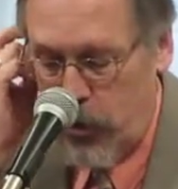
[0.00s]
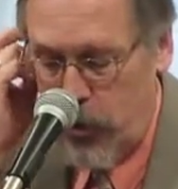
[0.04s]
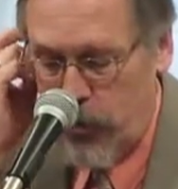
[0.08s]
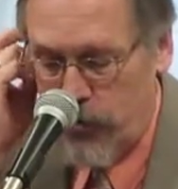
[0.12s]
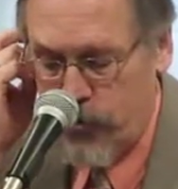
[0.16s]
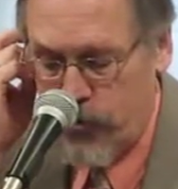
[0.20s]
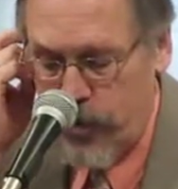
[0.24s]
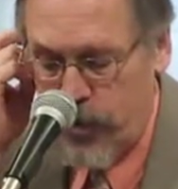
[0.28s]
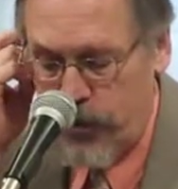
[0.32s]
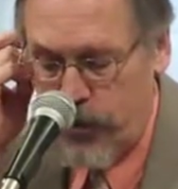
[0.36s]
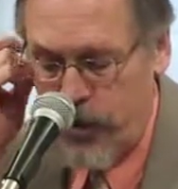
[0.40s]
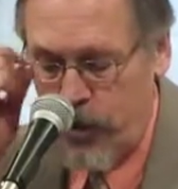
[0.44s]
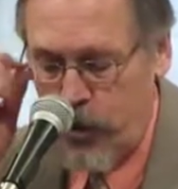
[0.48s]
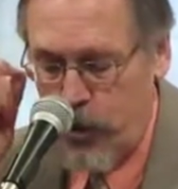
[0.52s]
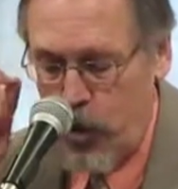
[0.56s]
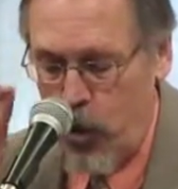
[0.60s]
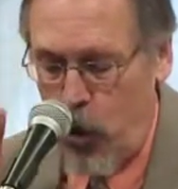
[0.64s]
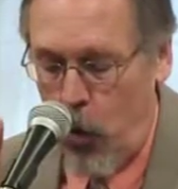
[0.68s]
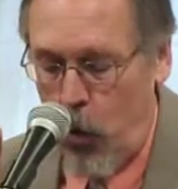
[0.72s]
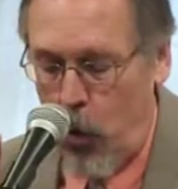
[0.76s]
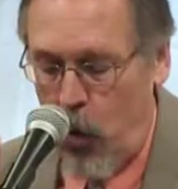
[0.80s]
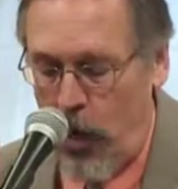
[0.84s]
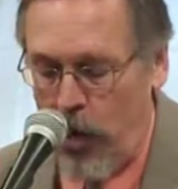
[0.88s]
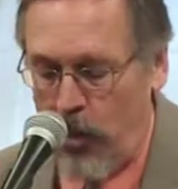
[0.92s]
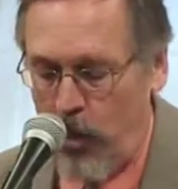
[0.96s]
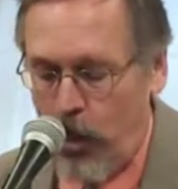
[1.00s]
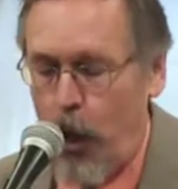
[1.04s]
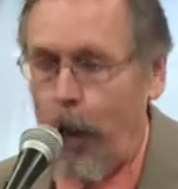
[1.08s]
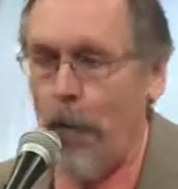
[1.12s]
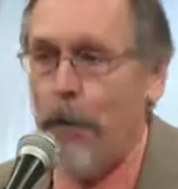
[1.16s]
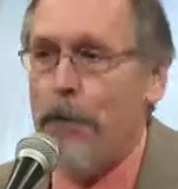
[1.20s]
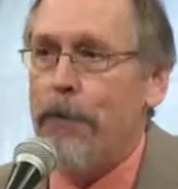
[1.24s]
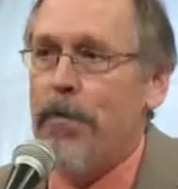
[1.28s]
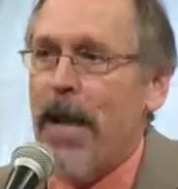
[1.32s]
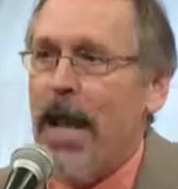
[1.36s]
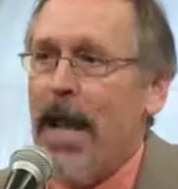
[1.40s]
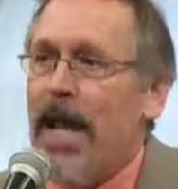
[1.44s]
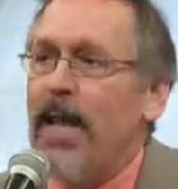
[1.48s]
said that
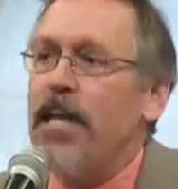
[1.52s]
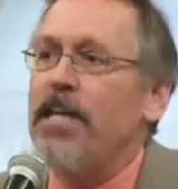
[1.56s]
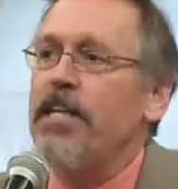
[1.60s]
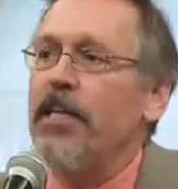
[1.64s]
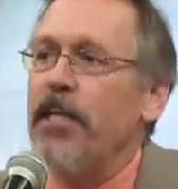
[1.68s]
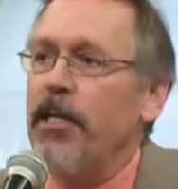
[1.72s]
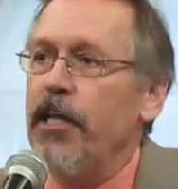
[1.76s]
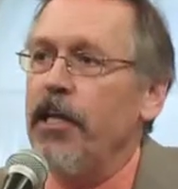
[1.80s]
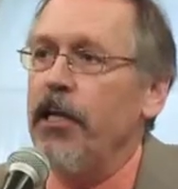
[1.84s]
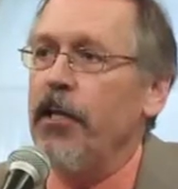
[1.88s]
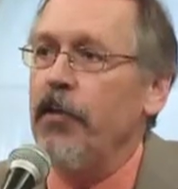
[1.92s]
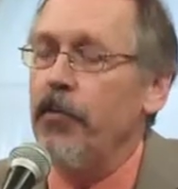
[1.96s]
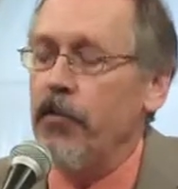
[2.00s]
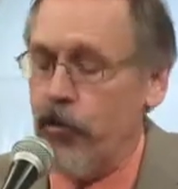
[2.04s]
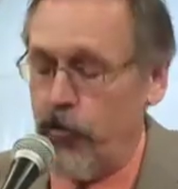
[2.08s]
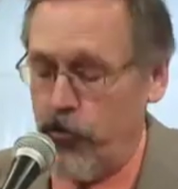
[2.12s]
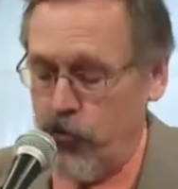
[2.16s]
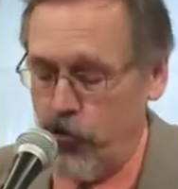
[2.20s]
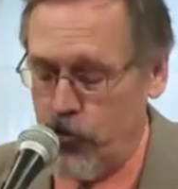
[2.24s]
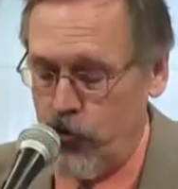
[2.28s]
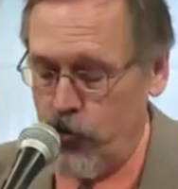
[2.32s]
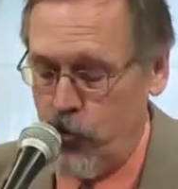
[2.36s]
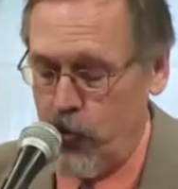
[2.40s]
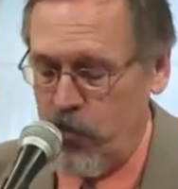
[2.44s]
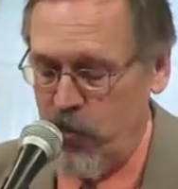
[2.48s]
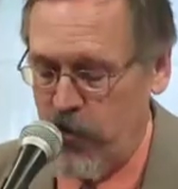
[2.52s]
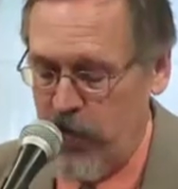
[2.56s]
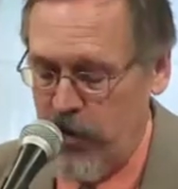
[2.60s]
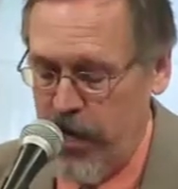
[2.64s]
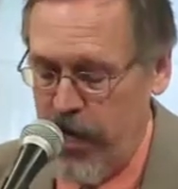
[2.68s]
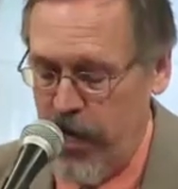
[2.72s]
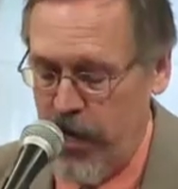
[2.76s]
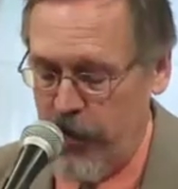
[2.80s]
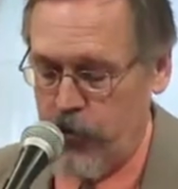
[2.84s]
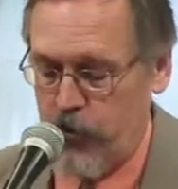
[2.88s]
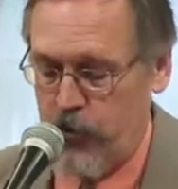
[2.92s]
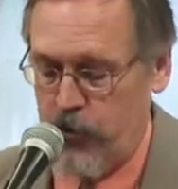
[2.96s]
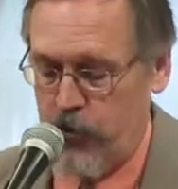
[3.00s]
while abandoning the
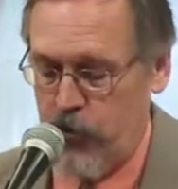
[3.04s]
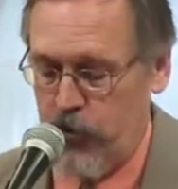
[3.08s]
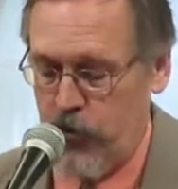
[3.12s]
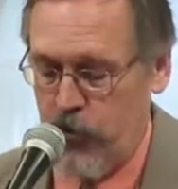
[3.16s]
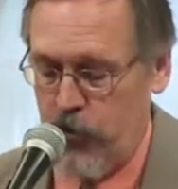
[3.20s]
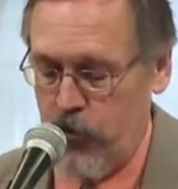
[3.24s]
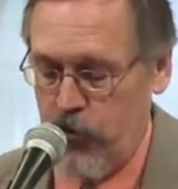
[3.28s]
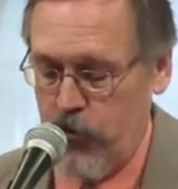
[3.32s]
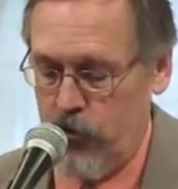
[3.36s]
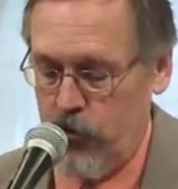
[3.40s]
supernatural,